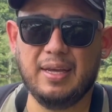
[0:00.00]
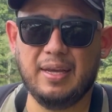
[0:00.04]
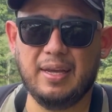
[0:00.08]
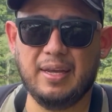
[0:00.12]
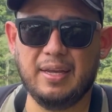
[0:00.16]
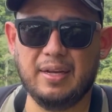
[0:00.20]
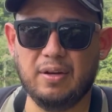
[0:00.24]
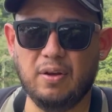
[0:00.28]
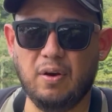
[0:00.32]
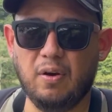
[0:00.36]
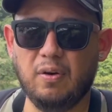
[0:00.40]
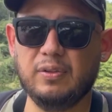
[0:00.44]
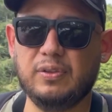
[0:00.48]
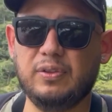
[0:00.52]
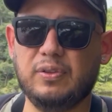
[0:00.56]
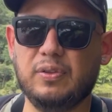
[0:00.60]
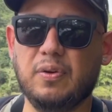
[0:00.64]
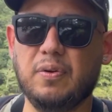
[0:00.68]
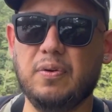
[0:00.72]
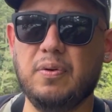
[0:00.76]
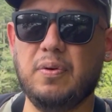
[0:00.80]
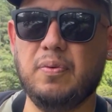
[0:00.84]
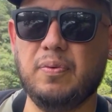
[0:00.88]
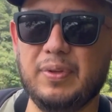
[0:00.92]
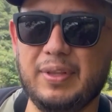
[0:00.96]
And
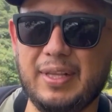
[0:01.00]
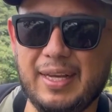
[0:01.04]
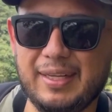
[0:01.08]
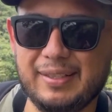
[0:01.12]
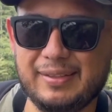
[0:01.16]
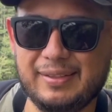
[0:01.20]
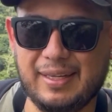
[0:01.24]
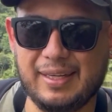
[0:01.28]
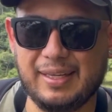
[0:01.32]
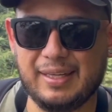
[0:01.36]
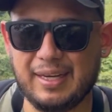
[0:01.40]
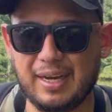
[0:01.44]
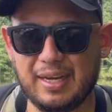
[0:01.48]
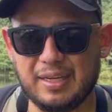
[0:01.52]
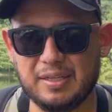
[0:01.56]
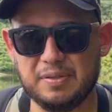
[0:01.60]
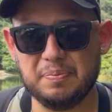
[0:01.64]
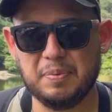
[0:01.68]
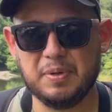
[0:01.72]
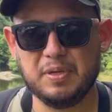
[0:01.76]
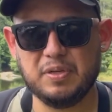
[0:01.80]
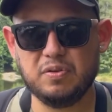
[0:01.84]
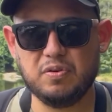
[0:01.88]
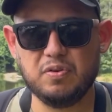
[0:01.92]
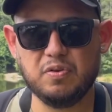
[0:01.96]
also, with that said, guys,
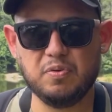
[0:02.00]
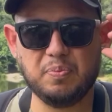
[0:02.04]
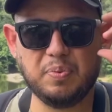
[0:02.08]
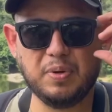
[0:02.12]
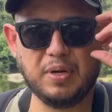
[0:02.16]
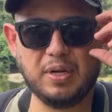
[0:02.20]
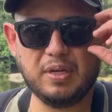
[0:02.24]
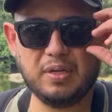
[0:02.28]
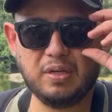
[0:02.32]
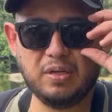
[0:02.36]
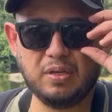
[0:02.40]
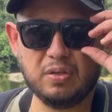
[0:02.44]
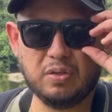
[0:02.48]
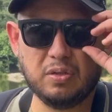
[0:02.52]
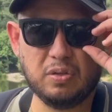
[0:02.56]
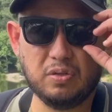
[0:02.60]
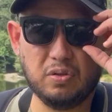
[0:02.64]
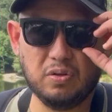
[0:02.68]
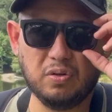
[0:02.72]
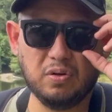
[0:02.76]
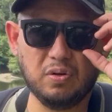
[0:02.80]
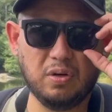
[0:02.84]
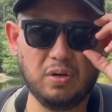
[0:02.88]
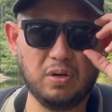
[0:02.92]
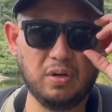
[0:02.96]
make sure you bring
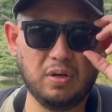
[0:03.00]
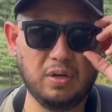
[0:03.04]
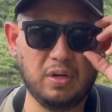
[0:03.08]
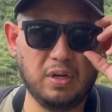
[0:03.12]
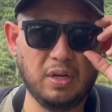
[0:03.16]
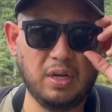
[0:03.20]
your